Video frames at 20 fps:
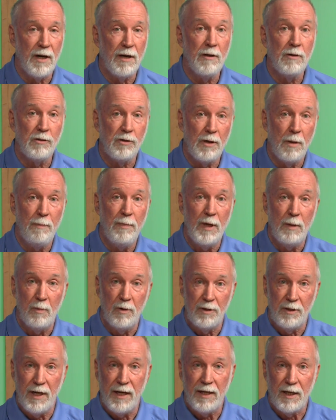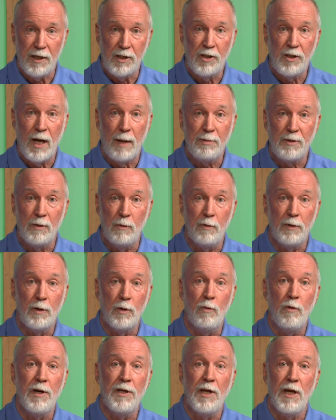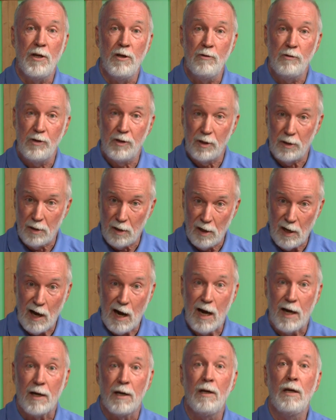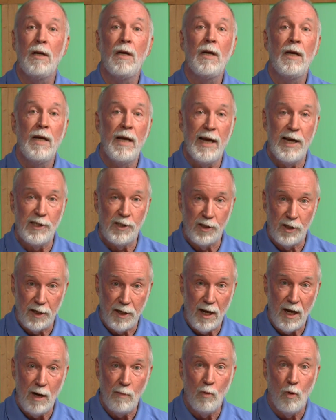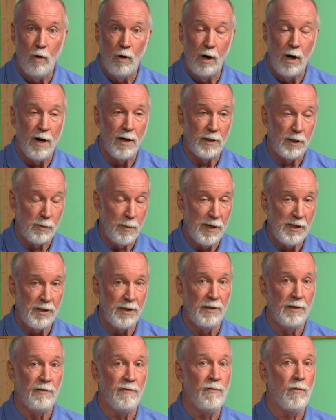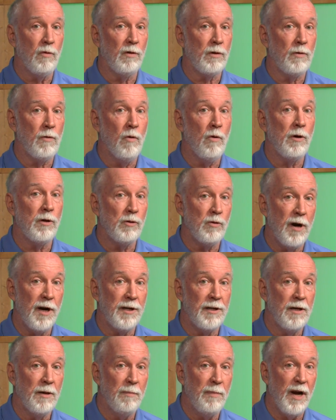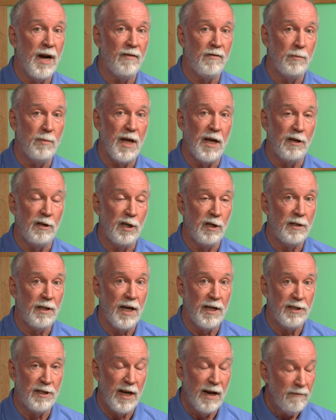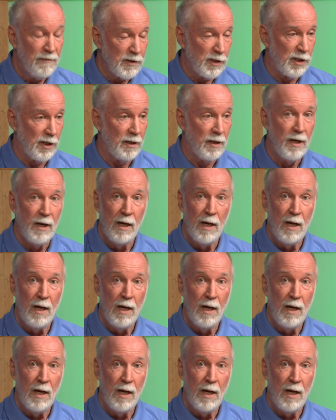I know some people take exception with the way they used the clock as the game wore on, especially in the fourth quarter, trying to come back from that deficit.